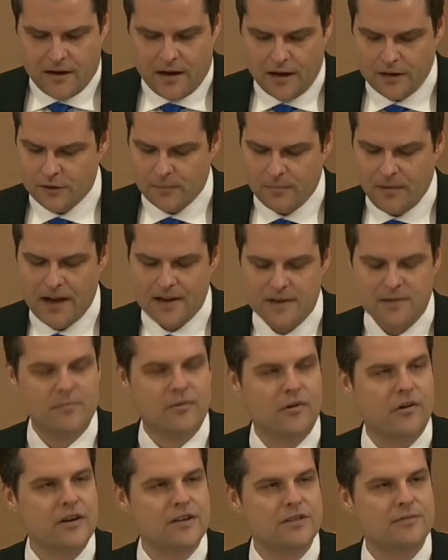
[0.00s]
Hunter Biden
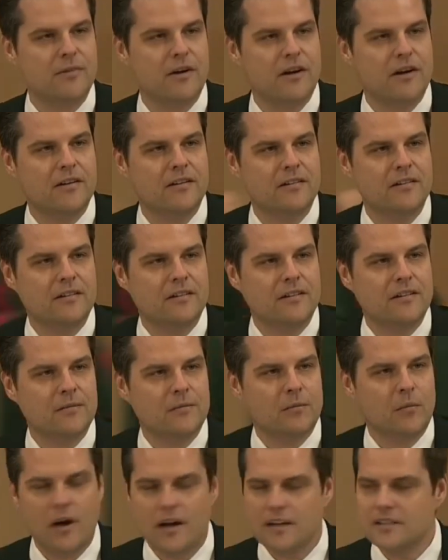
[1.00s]
and Burisma,
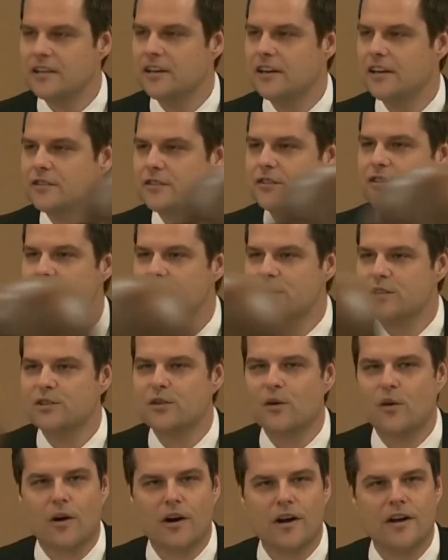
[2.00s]
well, that's an interesting
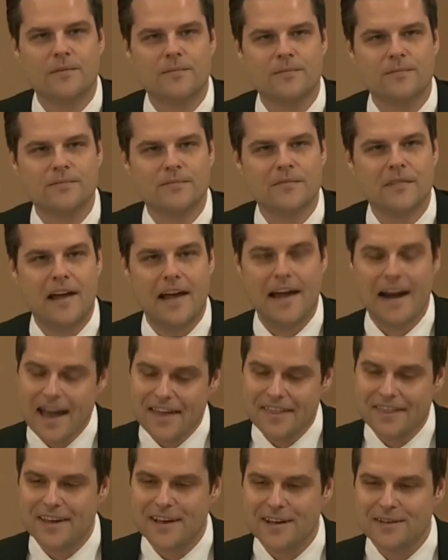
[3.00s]
story. And
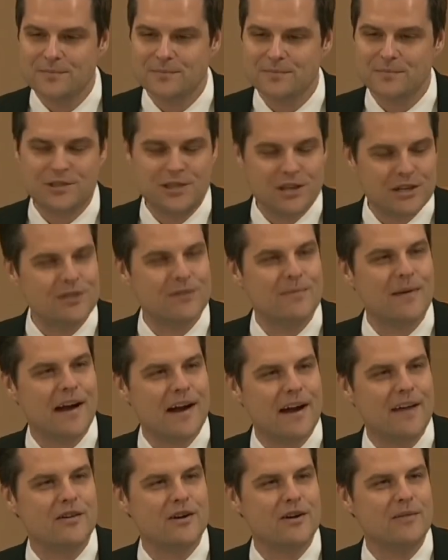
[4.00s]
I think just
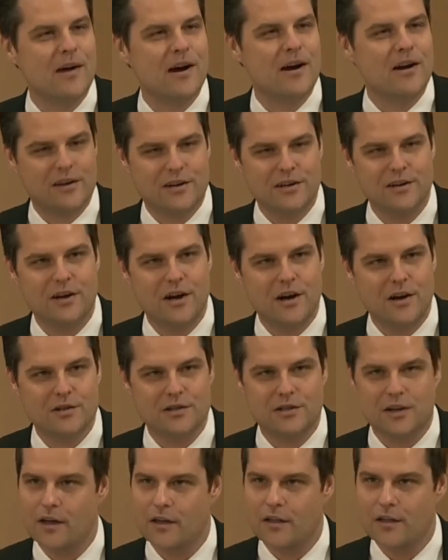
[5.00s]
about every American
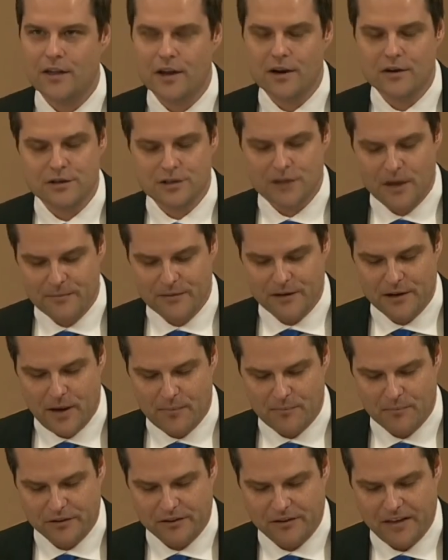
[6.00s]
knows there's something
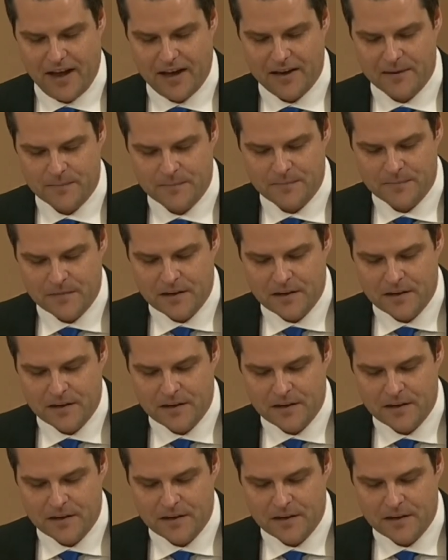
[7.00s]
up with that.